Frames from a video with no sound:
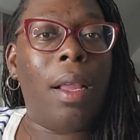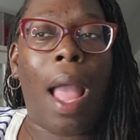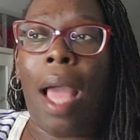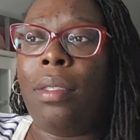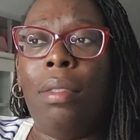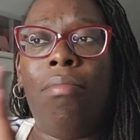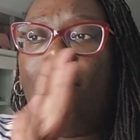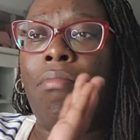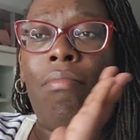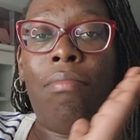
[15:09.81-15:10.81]
Like, I,
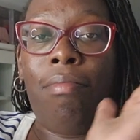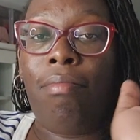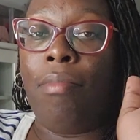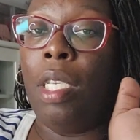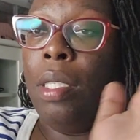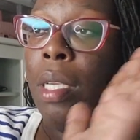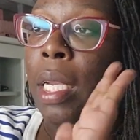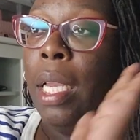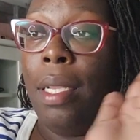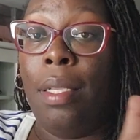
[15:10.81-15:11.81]

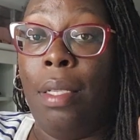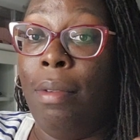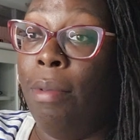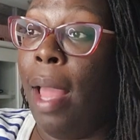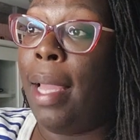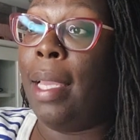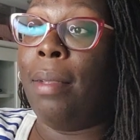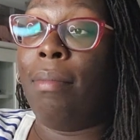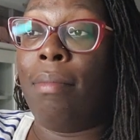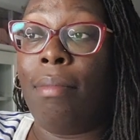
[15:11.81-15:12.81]
again, you like
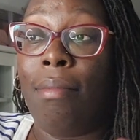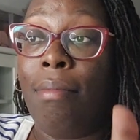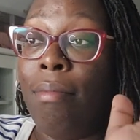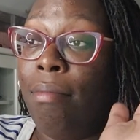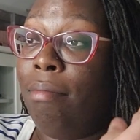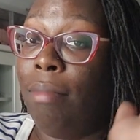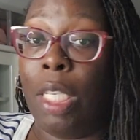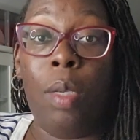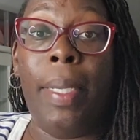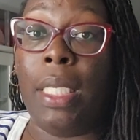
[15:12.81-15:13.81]
it?
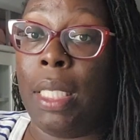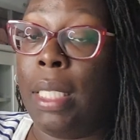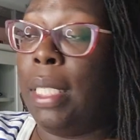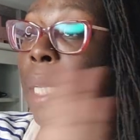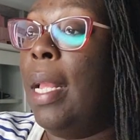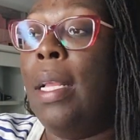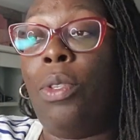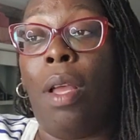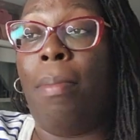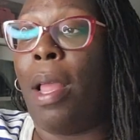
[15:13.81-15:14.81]
That's your business.
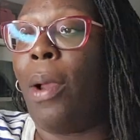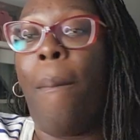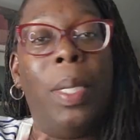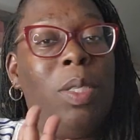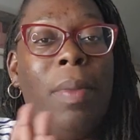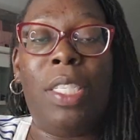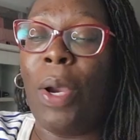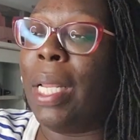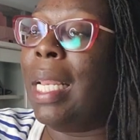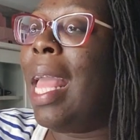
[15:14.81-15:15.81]
So I'm not going to put too
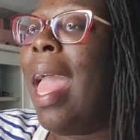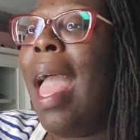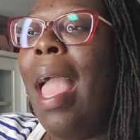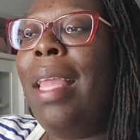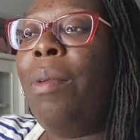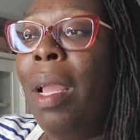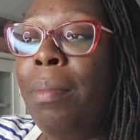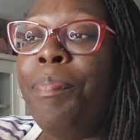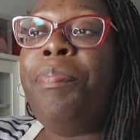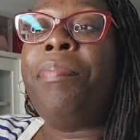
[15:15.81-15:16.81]
much on it.
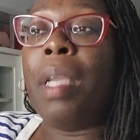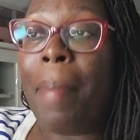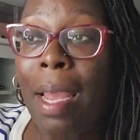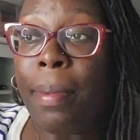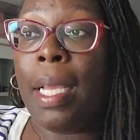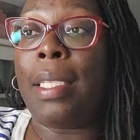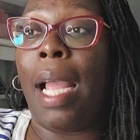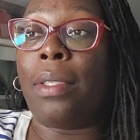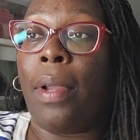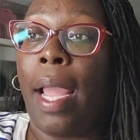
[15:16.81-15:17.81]
Anyway, Madam
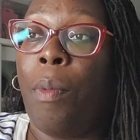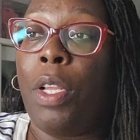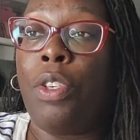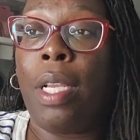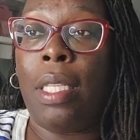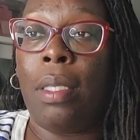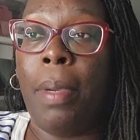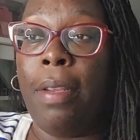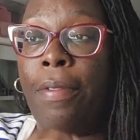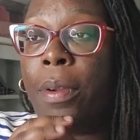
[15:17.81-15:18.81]
Dust asks her, hey, where'd you get
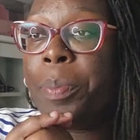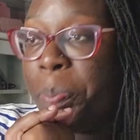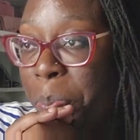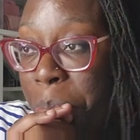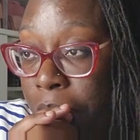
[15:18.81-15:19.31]
this money from?